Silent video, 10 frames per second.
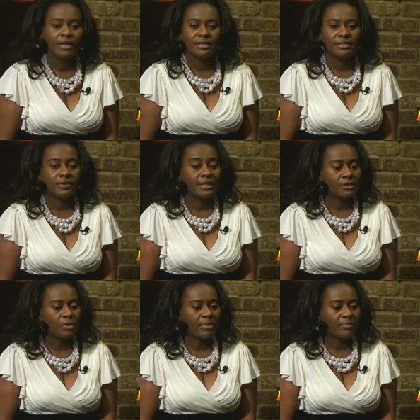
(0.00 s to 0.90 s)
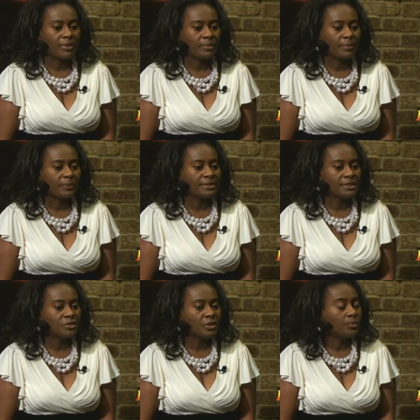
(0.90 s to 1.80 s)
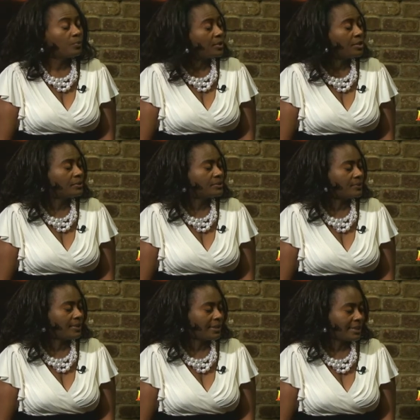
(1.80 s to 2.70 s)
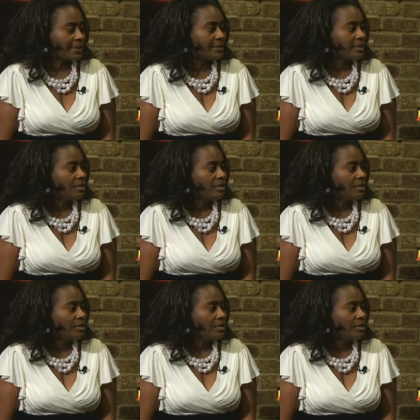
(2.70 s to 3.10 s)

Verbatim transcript: And so I told my people, I said, you know, when we go to Atlanta,